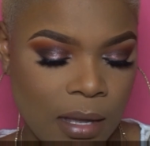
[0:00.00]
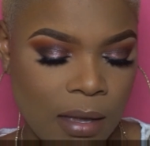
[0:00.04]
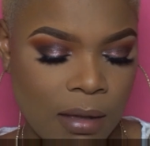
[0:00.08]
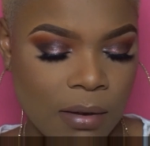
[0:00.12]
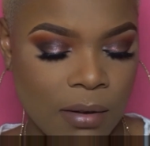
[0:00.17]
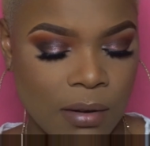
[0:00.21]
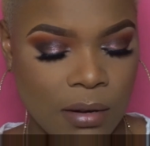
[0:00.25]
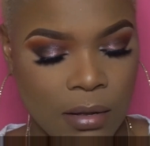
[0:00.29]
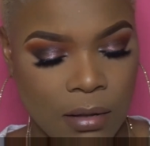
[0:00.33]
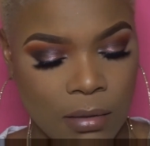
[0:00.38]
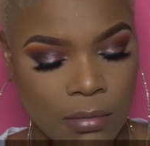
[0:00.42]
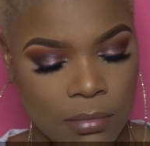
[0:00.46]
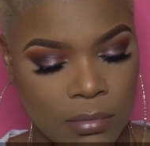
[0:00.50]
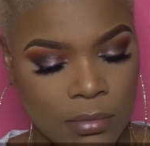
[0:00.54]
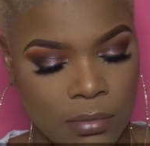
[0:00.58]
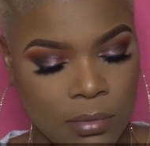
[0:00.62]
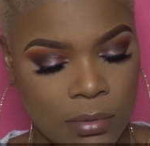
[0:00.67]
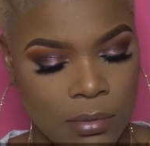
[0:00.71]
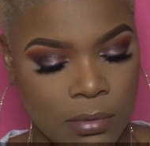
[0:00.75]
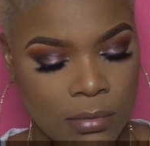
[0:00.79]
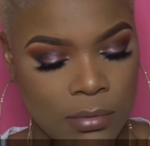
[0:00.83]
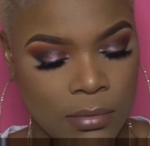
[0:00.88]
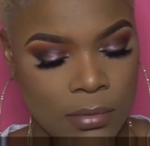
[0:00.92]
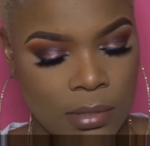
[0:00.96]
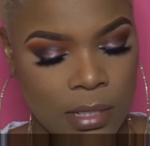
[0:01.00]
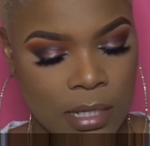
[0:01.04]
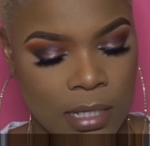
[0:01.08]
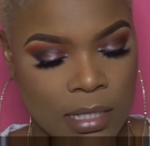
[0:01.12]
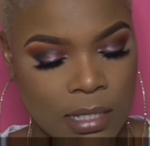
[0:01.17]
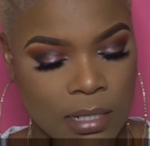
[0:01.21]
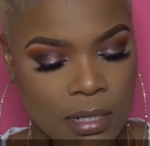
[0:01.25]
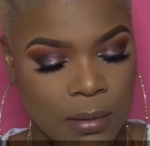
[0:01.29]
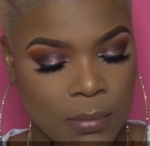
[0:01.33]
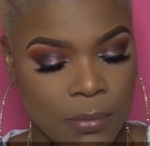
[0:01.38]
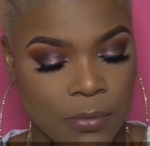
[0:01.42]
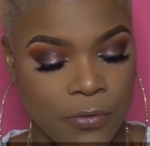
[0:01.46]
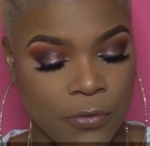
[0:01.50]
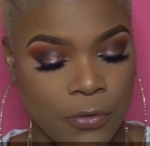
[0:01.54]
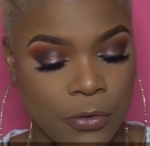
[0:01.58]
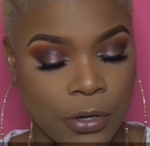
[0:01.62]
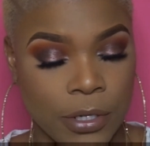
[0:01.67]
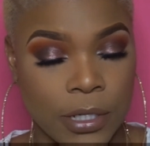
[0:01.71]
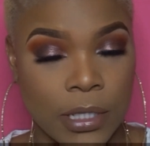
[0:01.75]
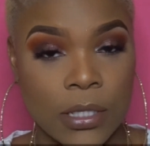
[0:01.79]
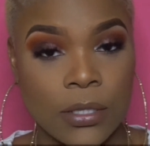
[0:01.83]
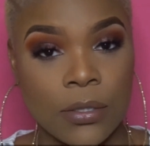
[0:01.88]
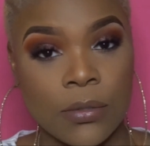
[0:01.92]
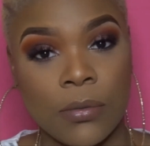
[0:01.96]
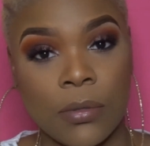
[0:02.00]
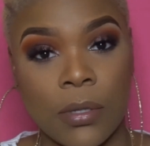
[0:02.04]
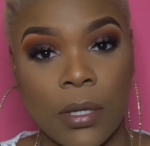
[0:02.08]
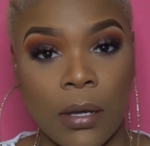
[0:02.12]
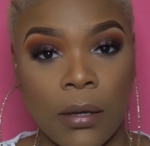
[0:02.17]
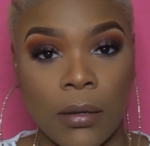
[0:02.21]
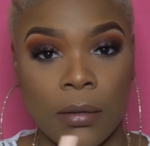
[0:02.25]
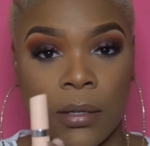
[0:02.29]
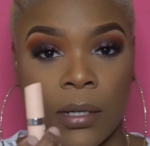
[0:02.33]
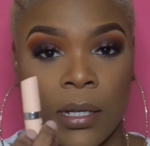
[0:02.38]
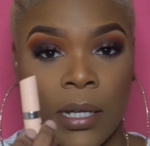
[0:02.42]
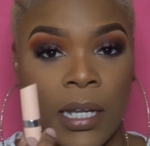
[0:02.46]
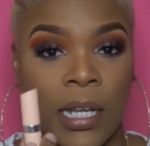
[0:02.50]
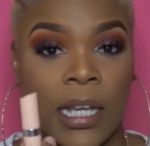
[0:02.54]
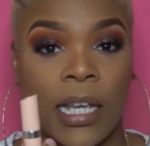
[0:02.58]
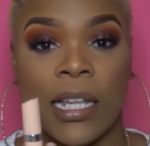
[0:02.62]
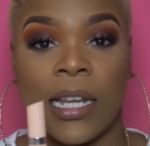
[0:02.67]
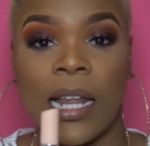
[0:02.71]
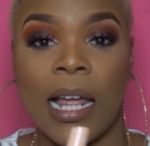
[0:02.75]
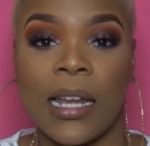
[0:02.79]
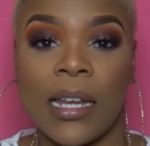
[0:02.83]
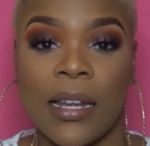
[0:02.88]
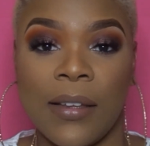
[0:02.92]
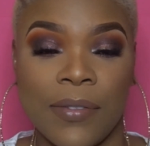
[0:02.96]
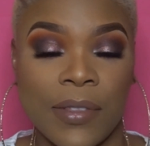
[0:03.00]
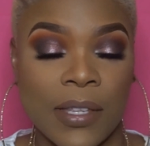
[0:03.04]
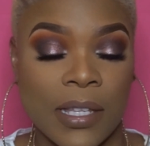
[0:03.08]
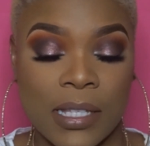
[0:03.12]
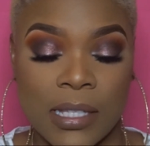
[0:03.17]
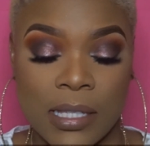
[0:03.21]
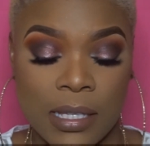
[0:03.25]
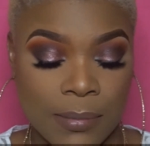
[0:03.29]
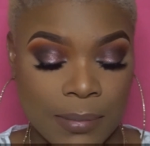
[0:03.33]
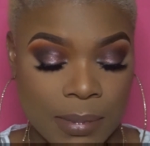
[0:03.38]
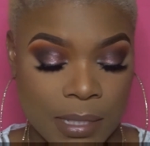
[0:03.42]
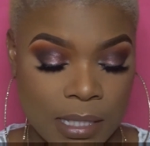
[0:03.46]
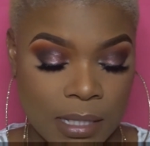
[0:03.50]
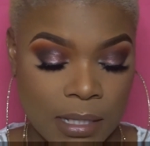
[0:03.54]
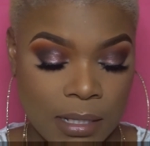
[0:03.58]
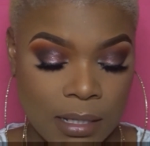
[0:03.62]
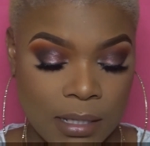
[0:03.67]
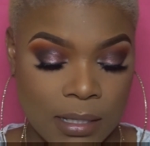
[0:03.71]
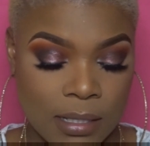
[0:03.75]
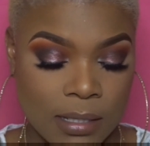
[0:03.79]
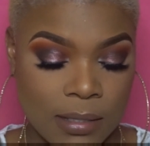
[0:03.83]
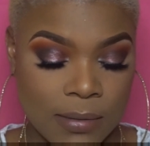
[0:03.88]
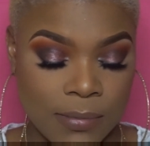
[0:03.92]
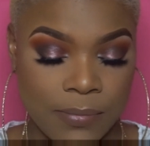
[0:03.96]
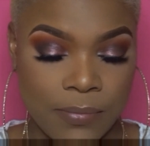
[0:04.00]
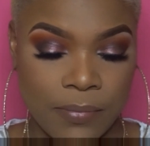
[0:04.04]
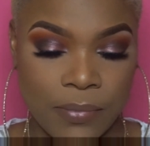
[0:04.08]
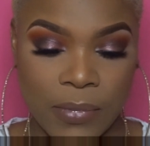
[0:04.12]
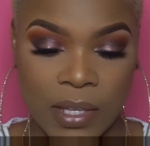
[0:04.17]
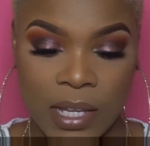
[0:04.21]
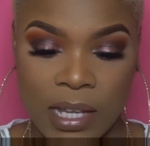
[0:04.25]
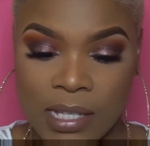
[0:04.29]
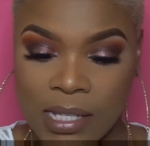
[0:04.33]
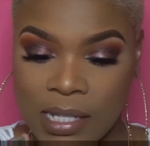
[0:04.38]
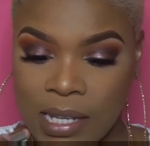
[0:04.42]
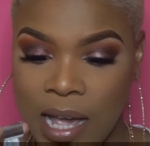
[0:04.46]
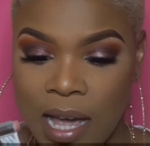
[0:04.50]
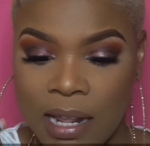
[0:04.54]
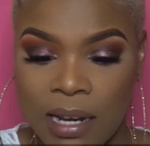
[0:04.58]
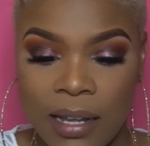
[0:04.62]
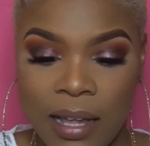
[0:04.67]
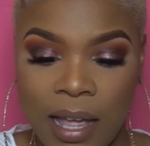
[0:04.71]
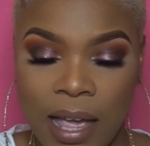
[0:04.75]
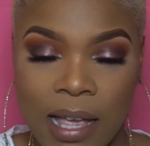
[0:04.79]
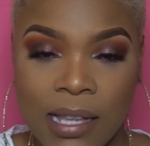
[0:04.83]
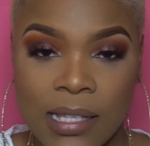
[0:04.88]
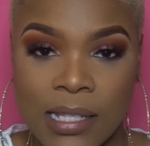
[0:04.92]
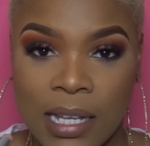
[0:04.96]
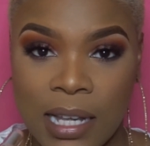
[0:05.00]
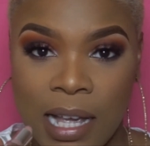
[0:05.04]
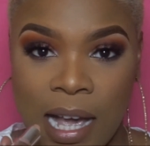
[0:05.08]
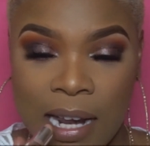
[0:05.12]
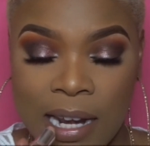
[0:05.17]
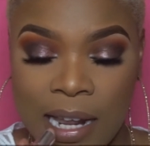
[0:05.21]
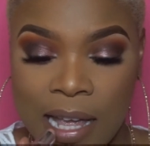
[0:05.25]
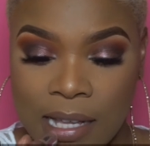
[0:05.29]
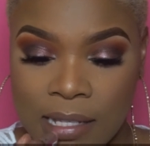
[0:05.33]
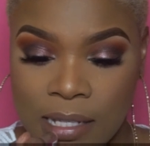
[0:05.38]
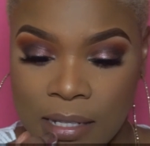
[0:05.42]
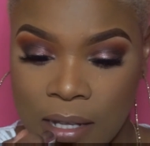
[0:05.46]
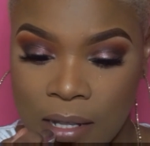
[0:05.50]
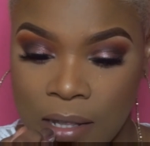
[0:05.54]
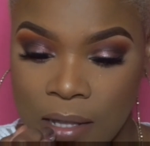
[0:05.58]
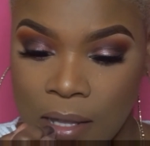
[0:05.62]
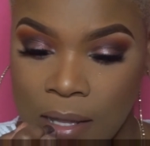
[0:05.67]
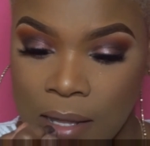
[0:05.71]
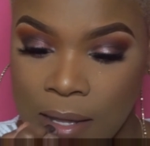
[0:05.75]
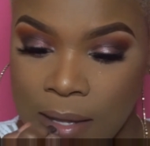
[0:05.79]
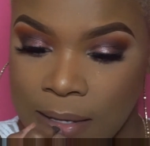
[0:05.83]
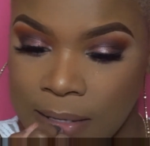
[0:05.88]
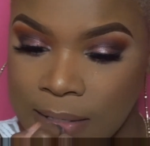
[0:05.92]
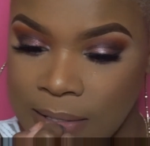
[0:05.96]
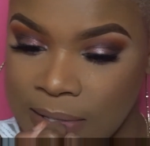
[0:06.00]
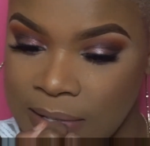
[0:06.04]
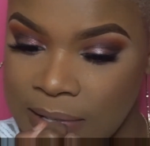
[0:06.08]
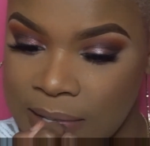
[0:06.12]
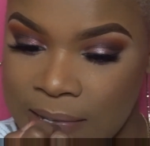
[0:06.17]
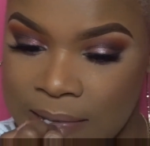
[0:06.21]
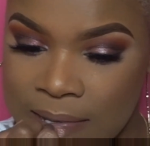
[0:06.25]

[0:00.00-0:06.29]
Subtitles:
don't know. It's the number 42 though. And I love these lipsticks. It kind of has a gloss.